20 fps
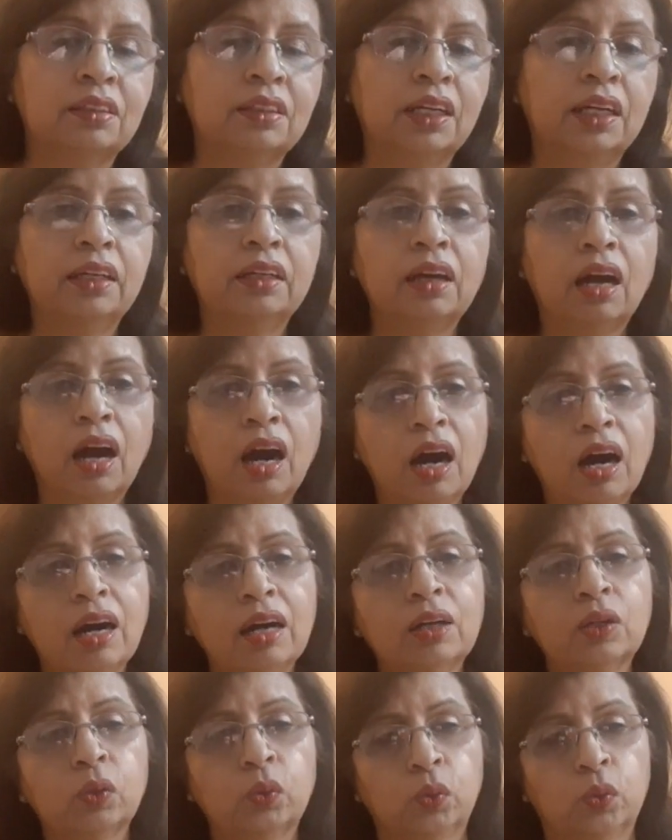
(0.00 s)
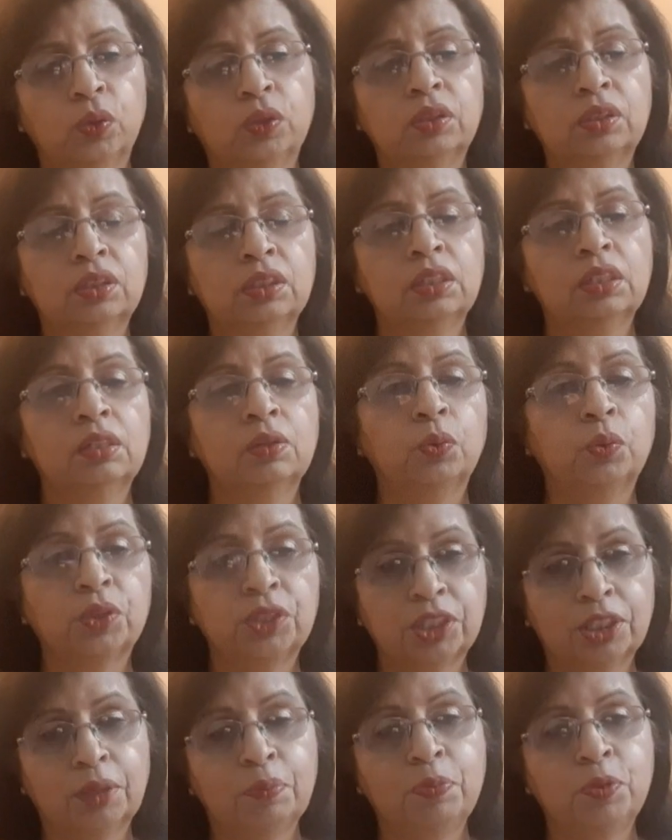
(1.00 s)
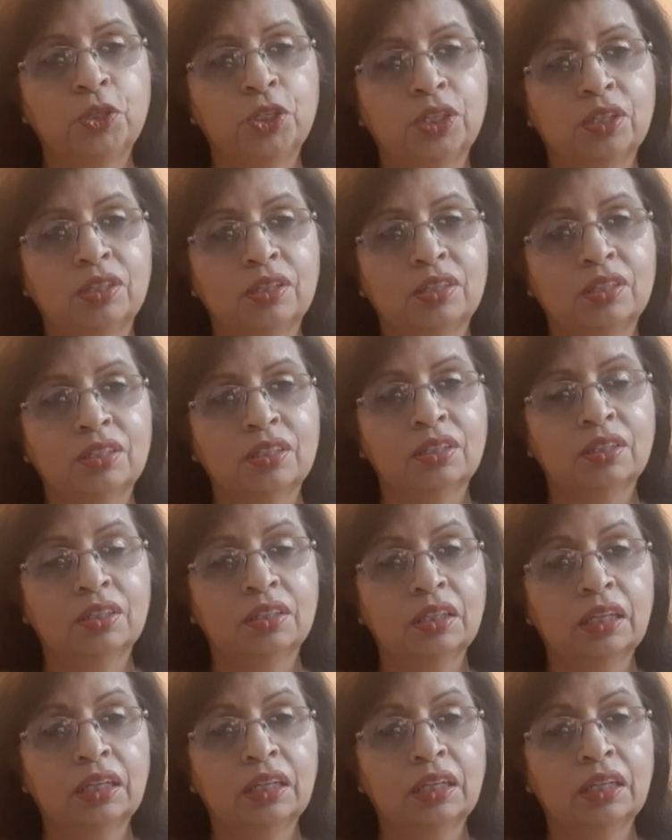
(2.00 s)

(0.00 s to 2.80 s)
in our own scriptures,